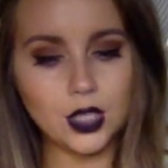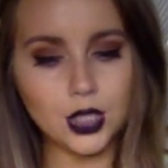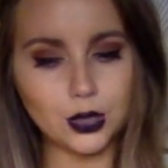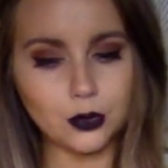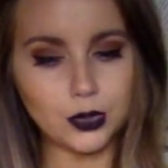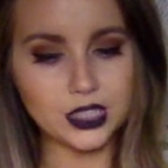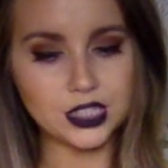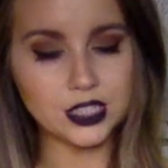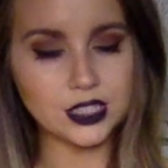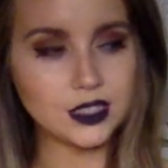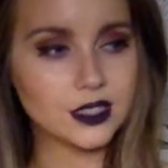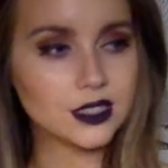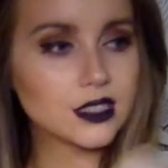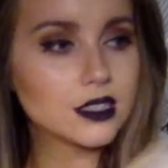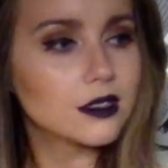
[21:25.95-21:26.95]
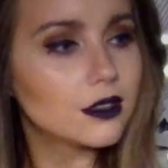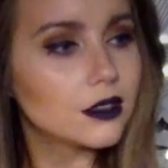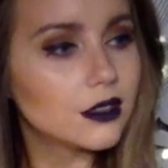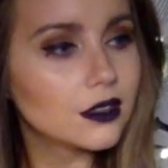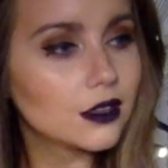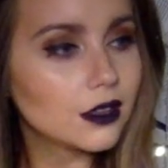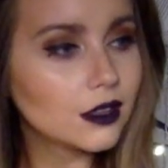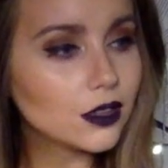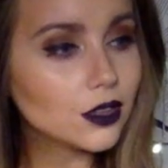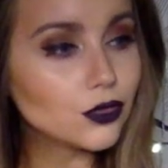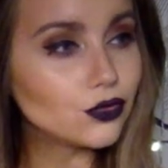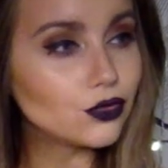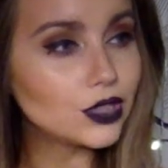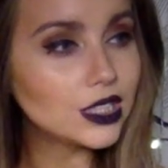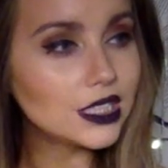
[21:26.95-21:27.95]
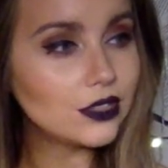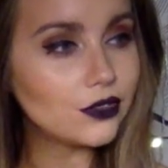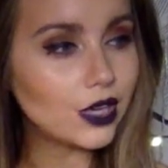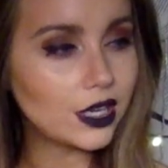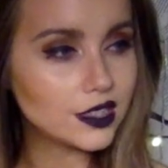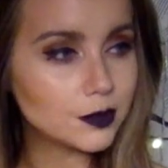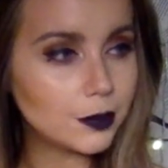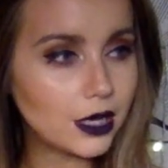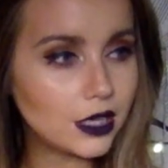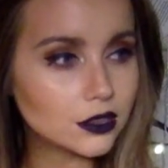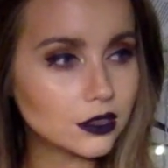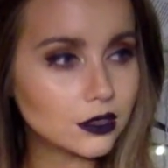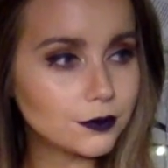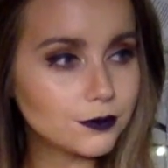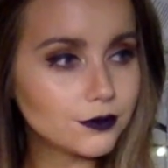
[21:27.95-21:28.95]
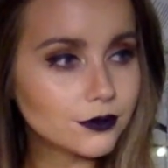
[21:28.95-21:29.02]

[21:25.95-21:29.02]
which is really very special.